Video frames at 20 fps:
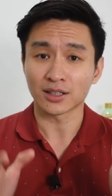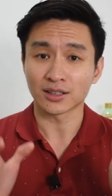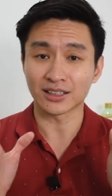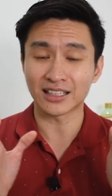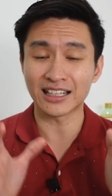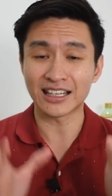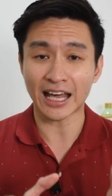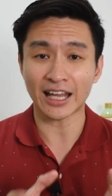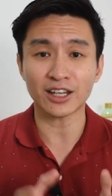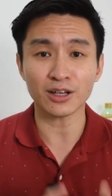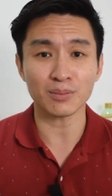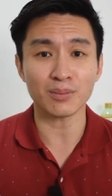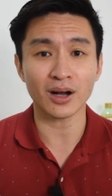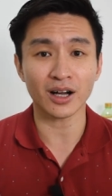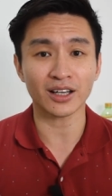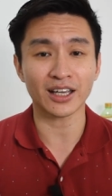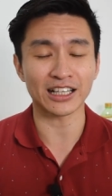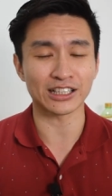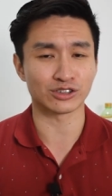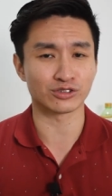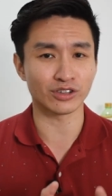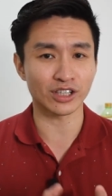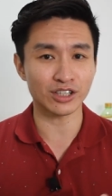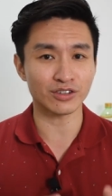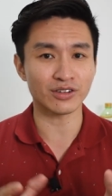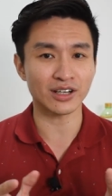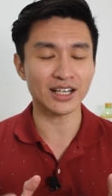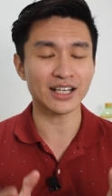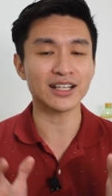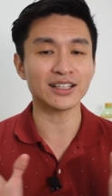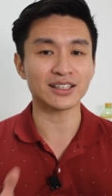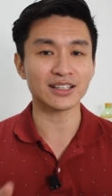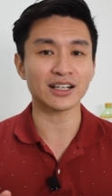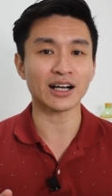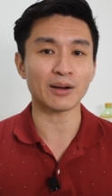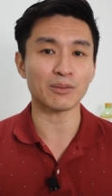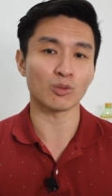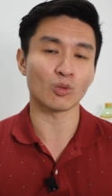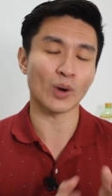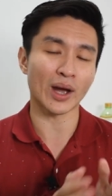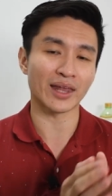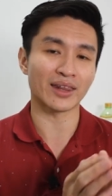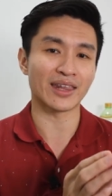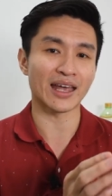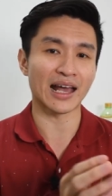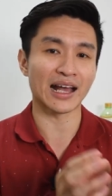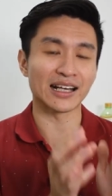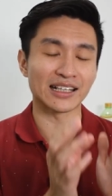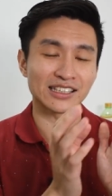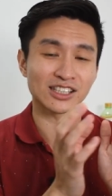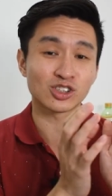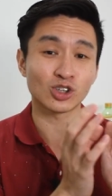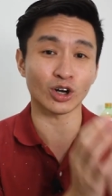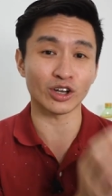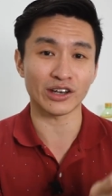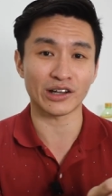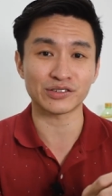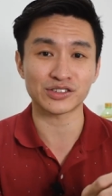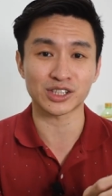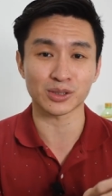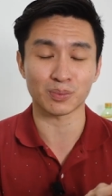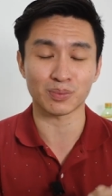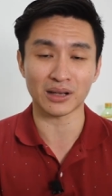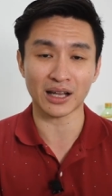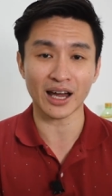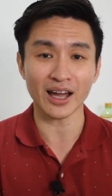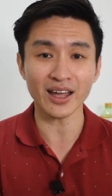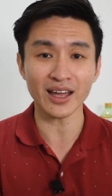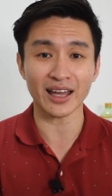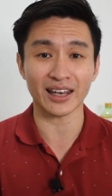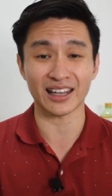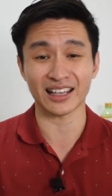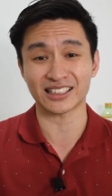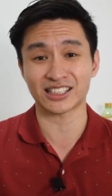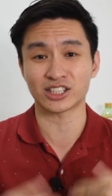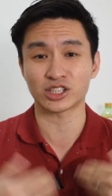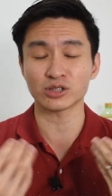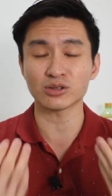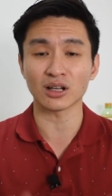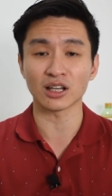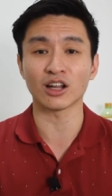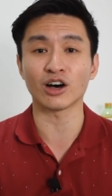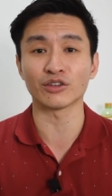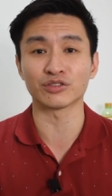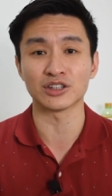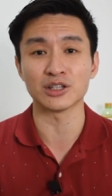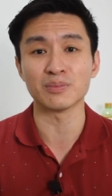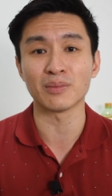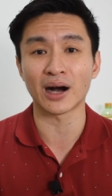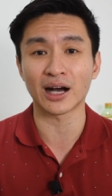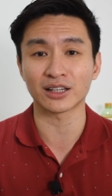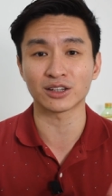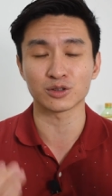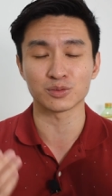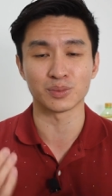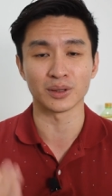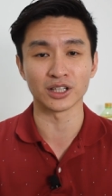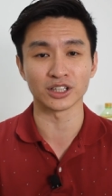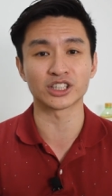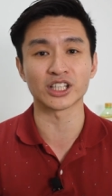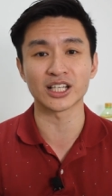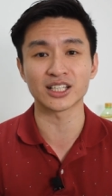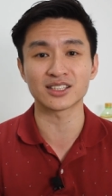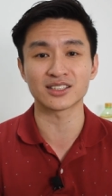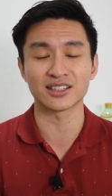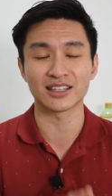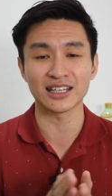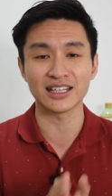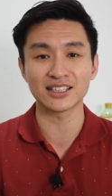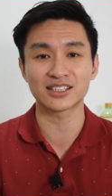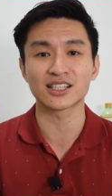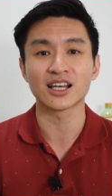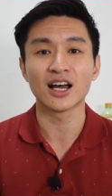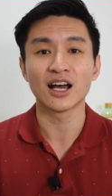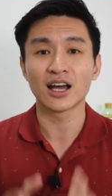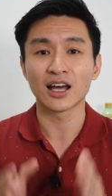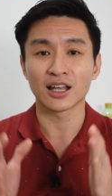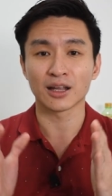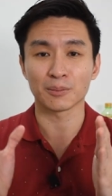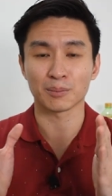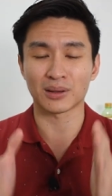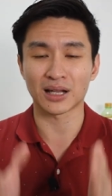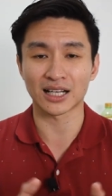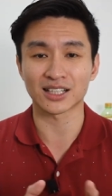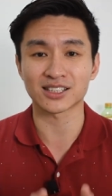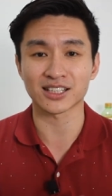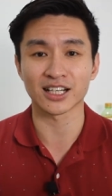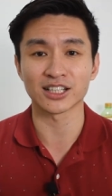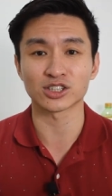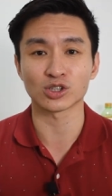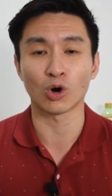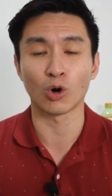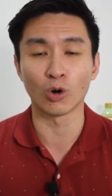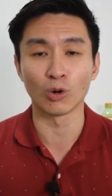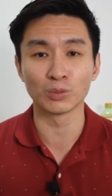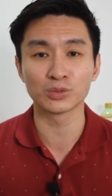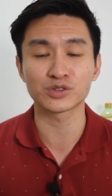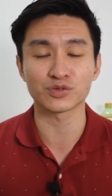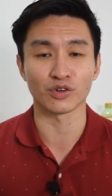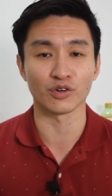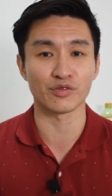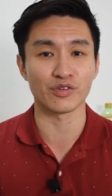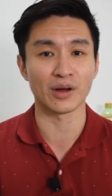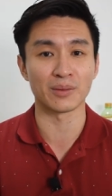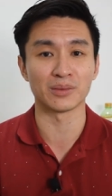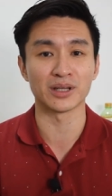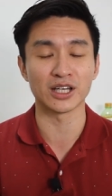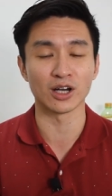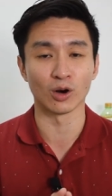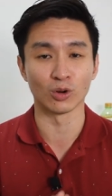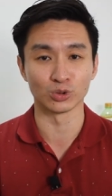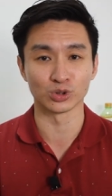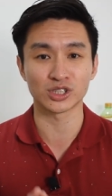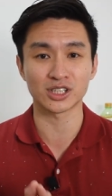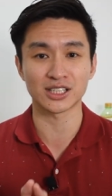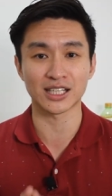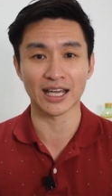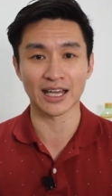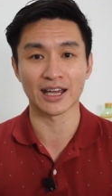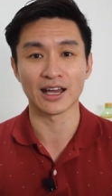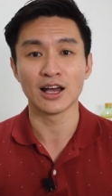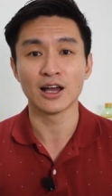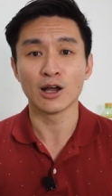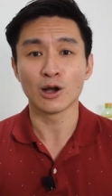The landed market is really heating up where there is not enough supply and there's still a lot of demand to purchase these plus-size homes for family-owned stay.